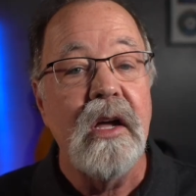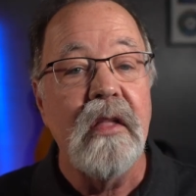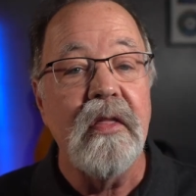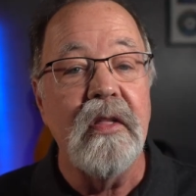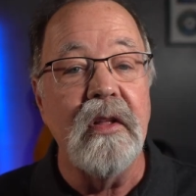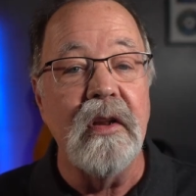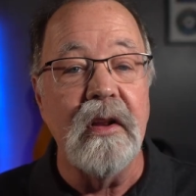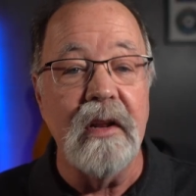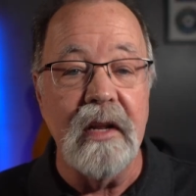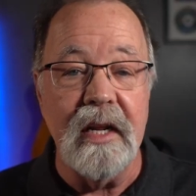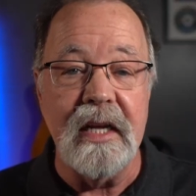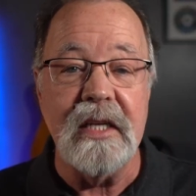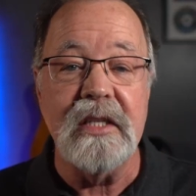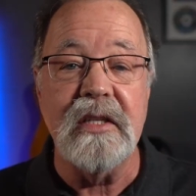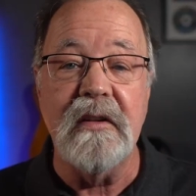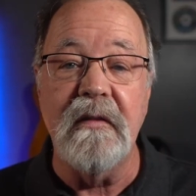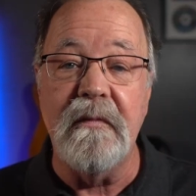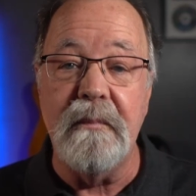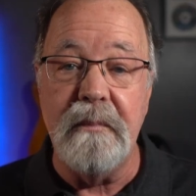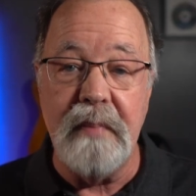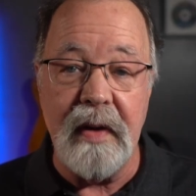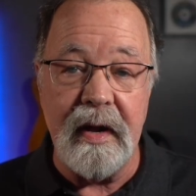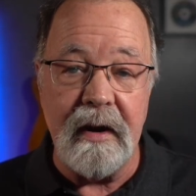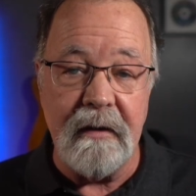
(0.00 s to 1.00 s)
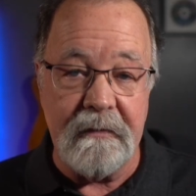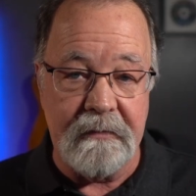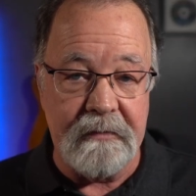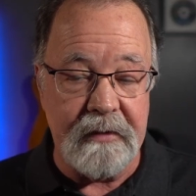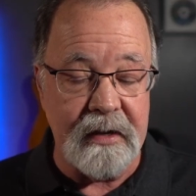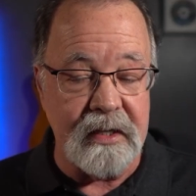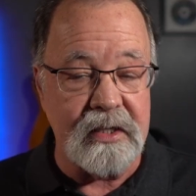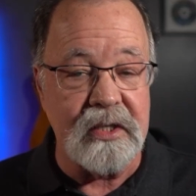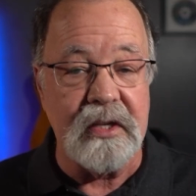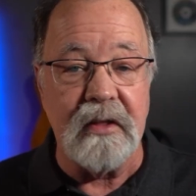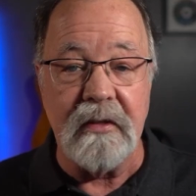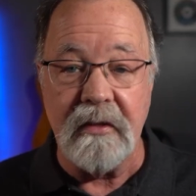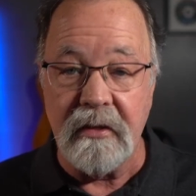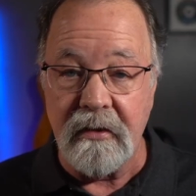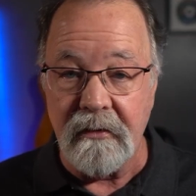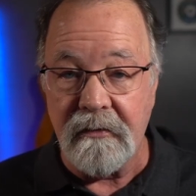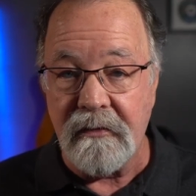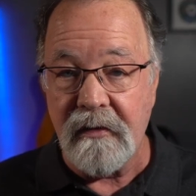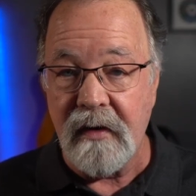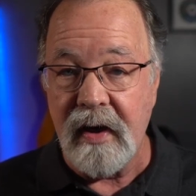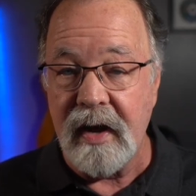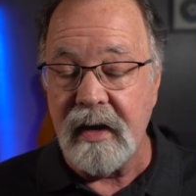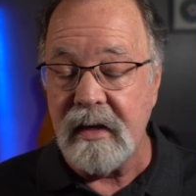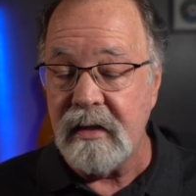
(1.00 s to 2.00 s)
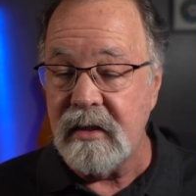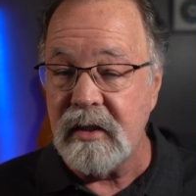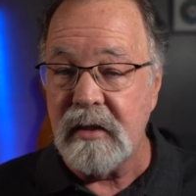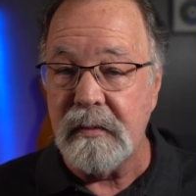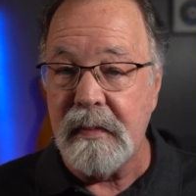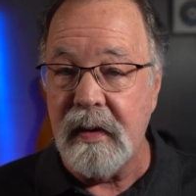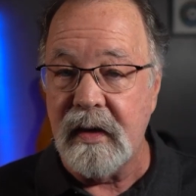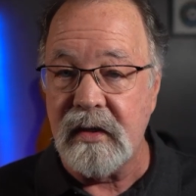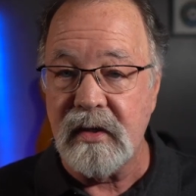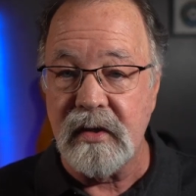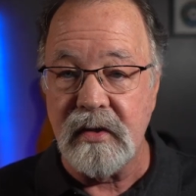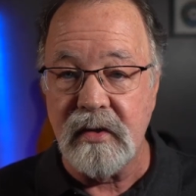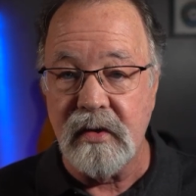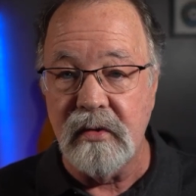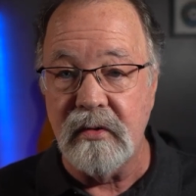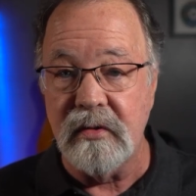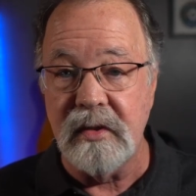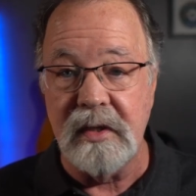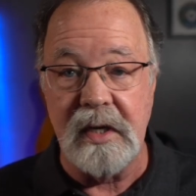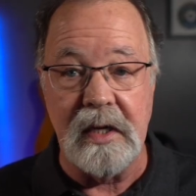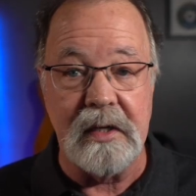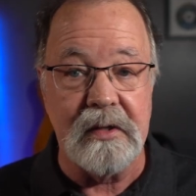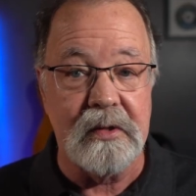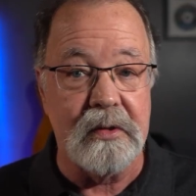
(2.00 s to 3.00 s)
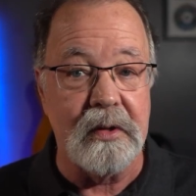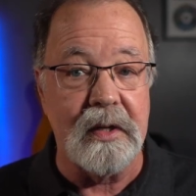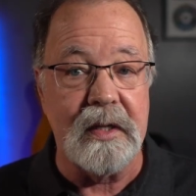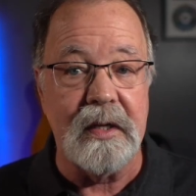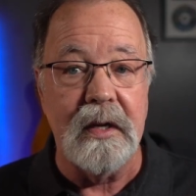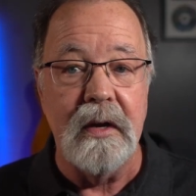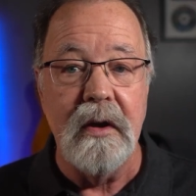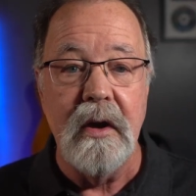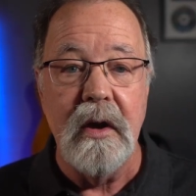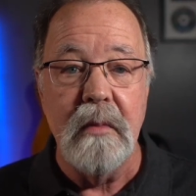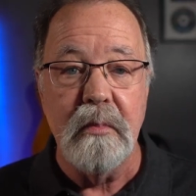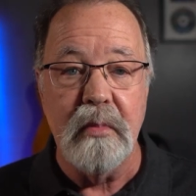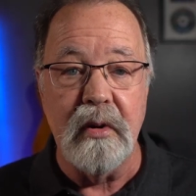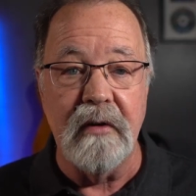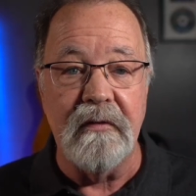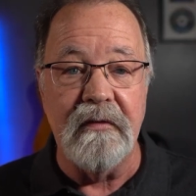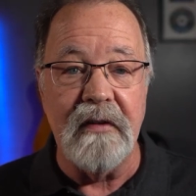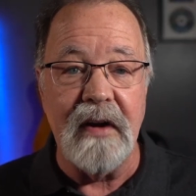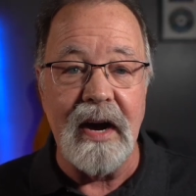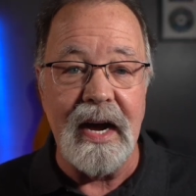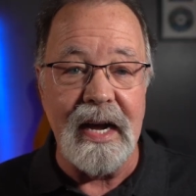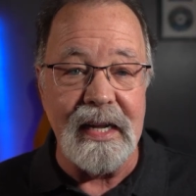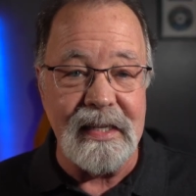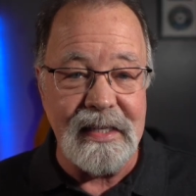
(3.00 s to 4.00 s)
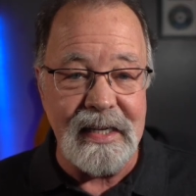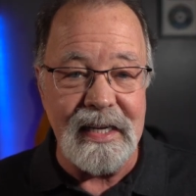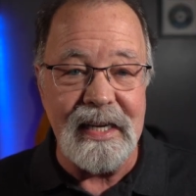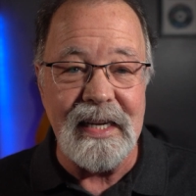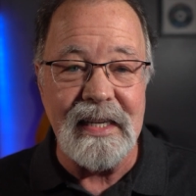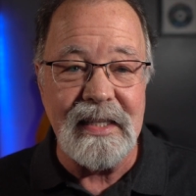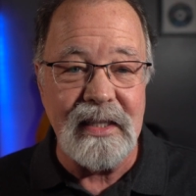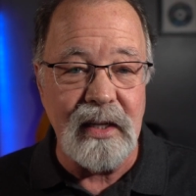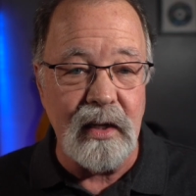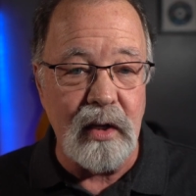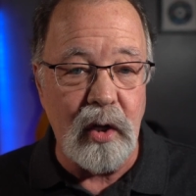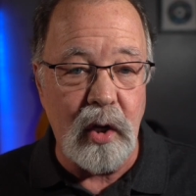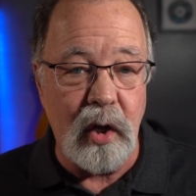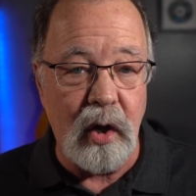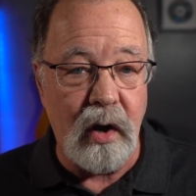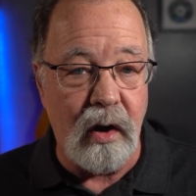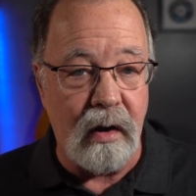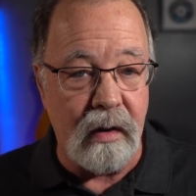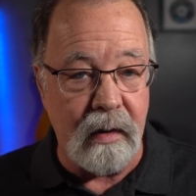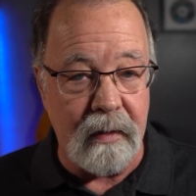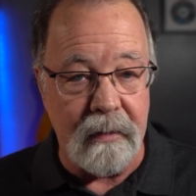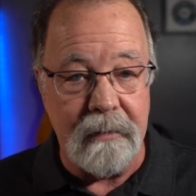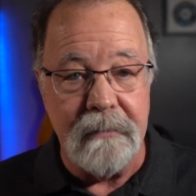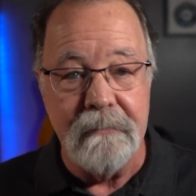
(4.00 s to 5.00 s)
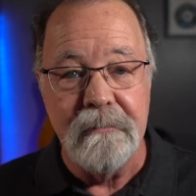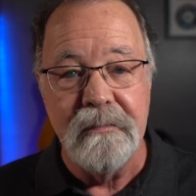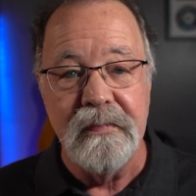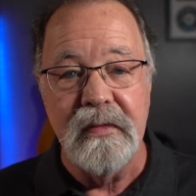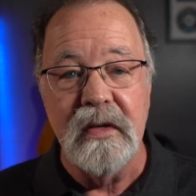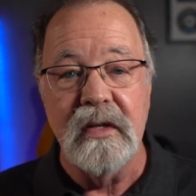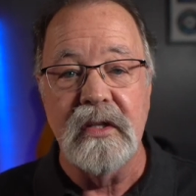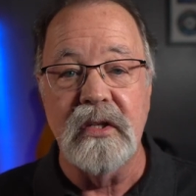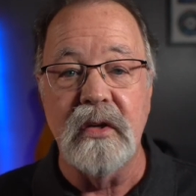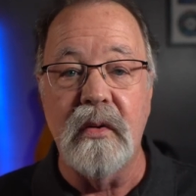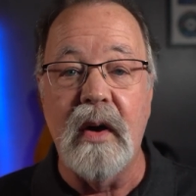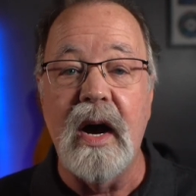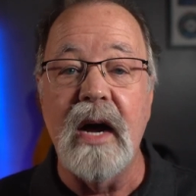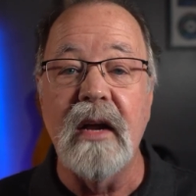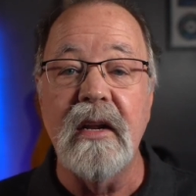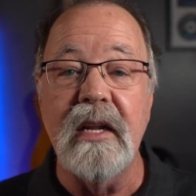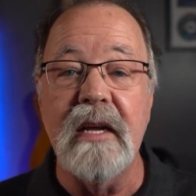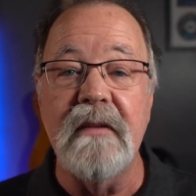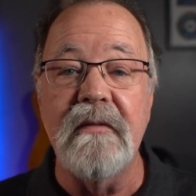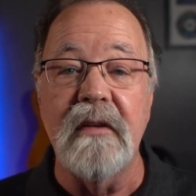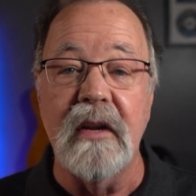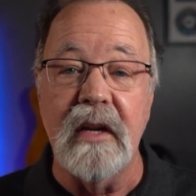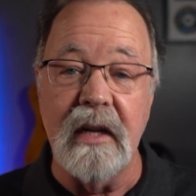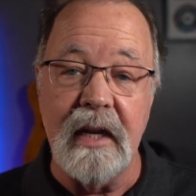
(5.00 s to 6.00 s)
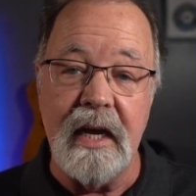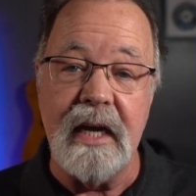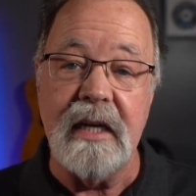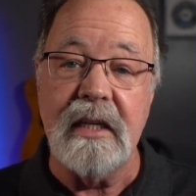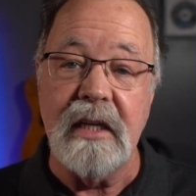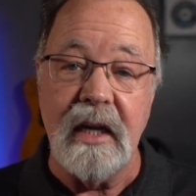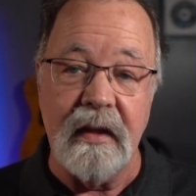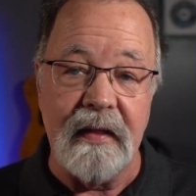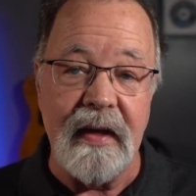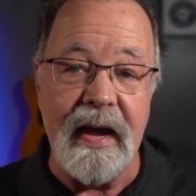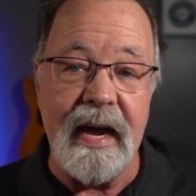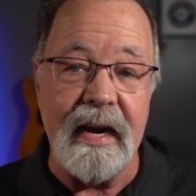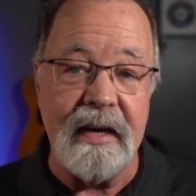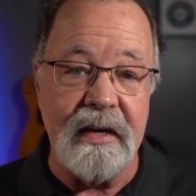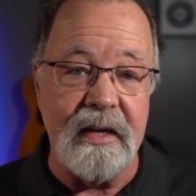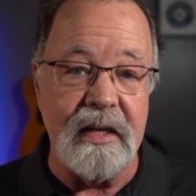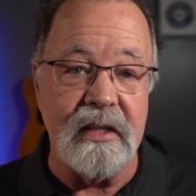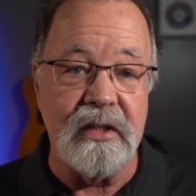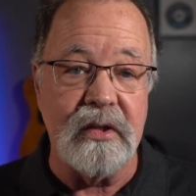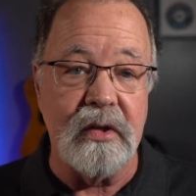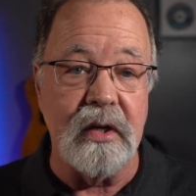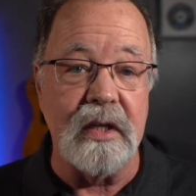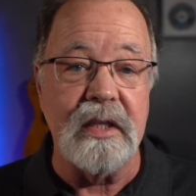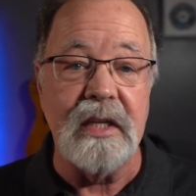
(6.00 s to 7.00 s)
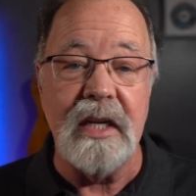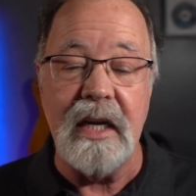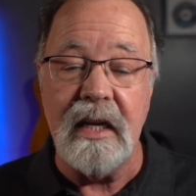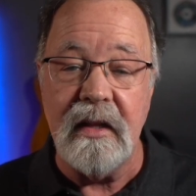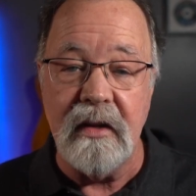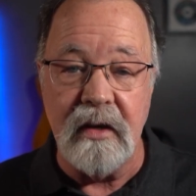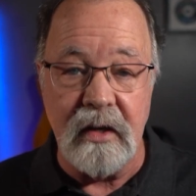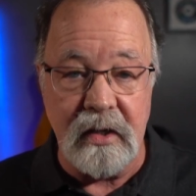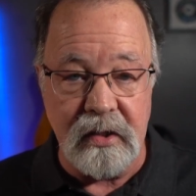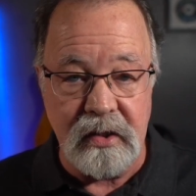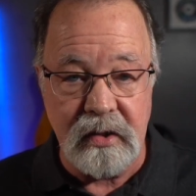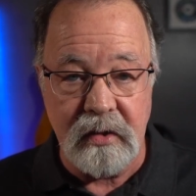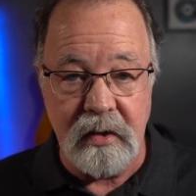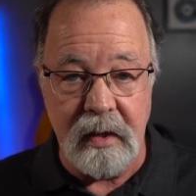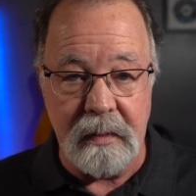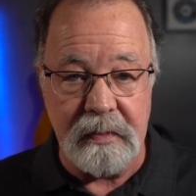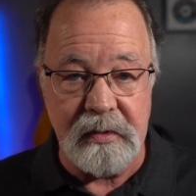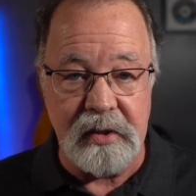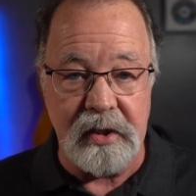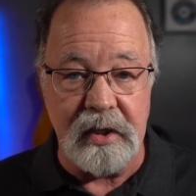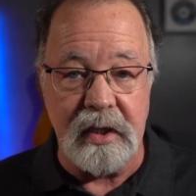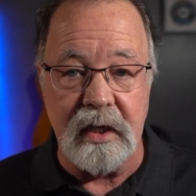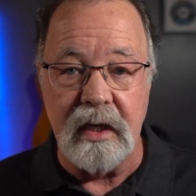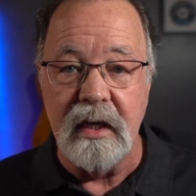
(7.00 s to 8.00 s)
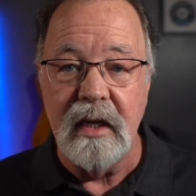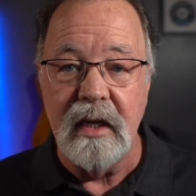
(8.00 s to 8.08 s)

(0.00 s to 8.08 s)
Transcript: The list of benefits that the Franklin Special Schools District provides is long, so I'll leave a link to that district in the description.